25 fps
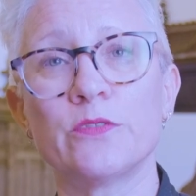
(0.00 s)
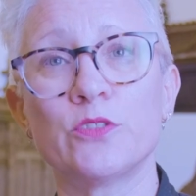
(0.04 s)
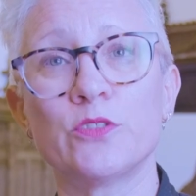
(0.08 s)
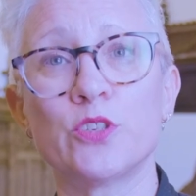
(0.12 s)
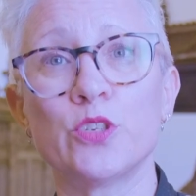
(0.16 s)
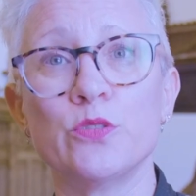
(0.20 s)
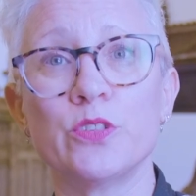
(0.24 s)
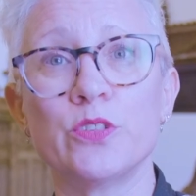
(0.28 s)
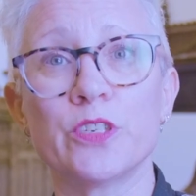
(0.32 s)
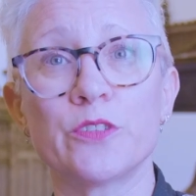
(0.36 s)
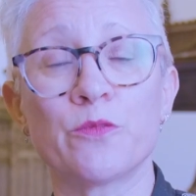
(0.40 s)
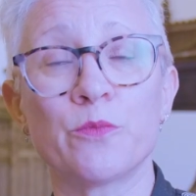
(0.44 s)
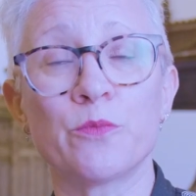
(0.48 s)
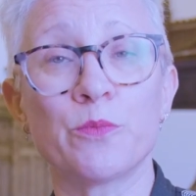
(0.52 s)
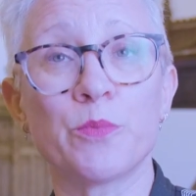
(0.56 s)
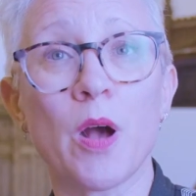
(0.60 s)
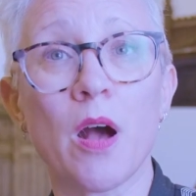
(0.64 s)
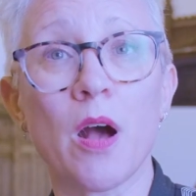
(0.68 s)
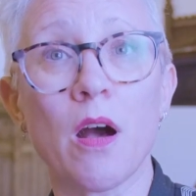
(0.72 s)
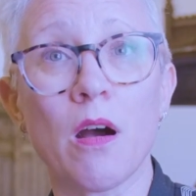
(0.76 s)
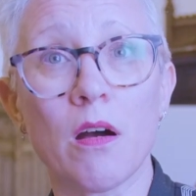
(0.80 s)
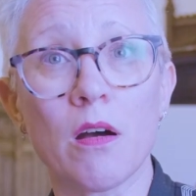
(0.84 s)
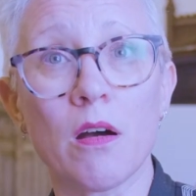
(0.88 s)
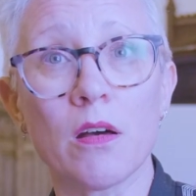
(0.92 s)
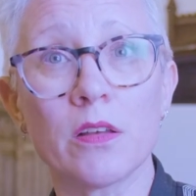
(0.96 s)
of 2 different
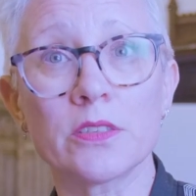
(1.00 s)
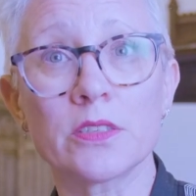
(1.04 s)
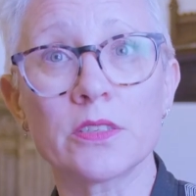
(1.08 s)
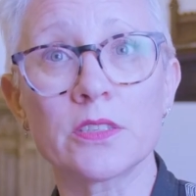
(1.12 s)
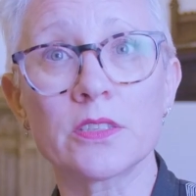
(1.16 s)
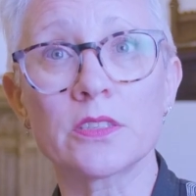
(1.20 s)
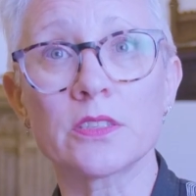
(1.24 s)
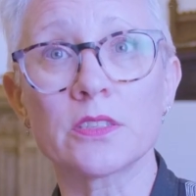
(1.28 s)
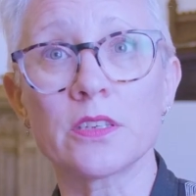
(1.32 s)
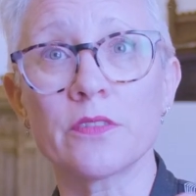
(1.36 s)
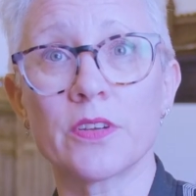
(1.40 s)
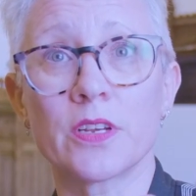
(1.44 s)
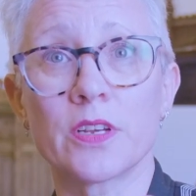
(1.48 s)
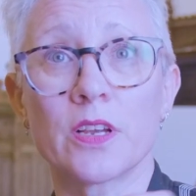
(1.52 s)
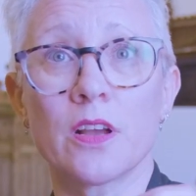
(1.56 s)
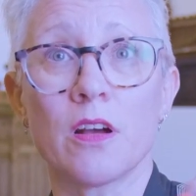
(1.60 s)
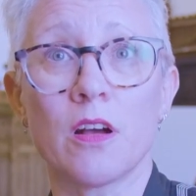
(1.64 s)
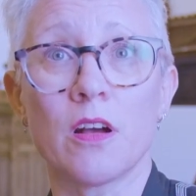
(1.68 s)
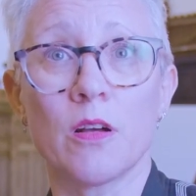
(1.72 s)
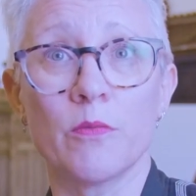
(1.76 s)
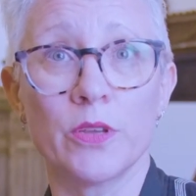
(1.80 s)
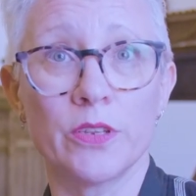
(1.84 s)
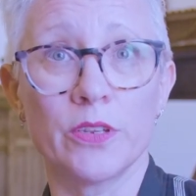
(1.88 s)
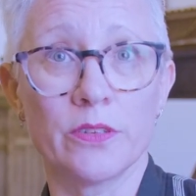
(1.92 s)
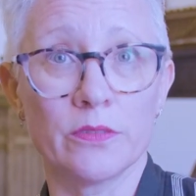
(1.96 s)
parts of a
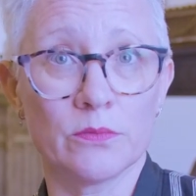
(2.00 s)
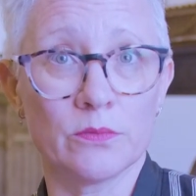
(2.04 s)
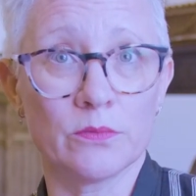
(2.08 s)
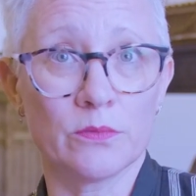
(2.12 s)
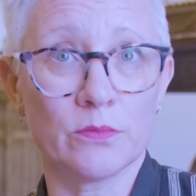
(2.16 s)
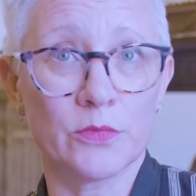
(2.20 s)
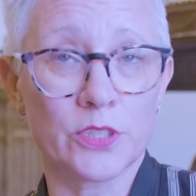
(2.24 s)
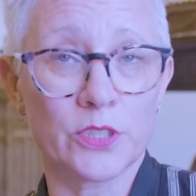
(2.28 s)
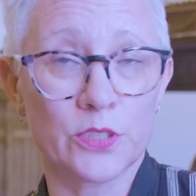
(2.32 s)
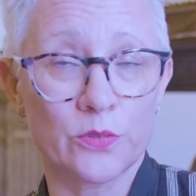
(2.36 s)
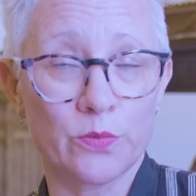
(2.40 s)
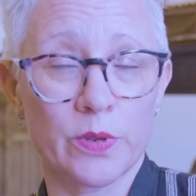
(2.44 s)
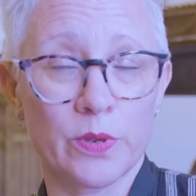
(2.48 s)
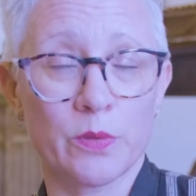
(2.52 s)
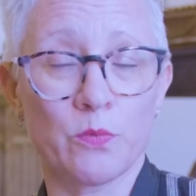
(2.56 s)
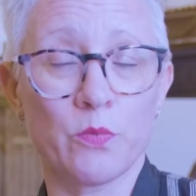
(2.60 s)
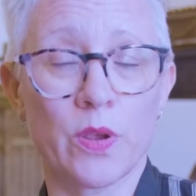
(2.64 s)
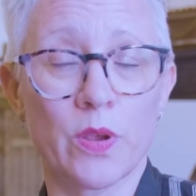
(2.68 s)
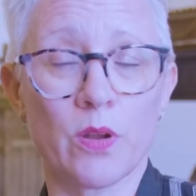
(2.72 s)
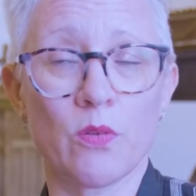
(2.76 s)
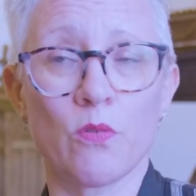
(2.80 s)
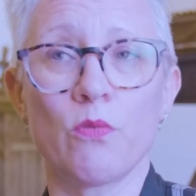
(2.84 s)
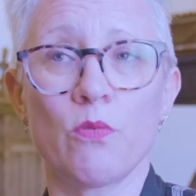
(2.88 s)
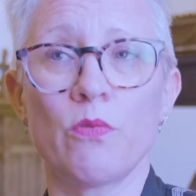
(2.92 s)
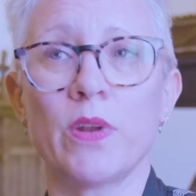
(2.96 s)
garment, which
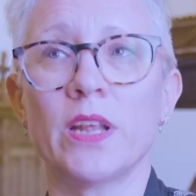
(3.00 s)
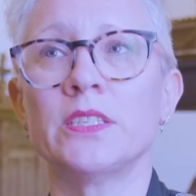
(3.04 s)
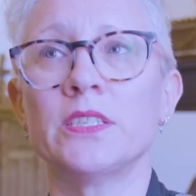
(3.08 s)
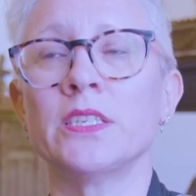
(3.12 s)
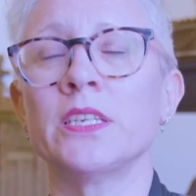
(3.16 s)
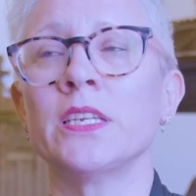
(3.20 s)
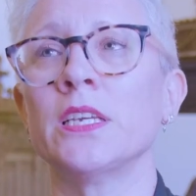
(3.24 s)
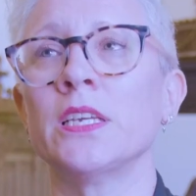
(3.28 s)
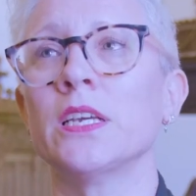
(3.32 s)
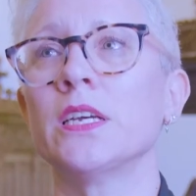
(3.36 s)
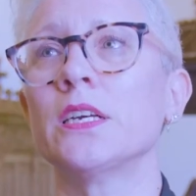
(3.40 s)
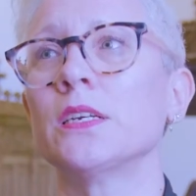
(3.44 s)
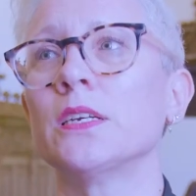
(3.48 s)
we're already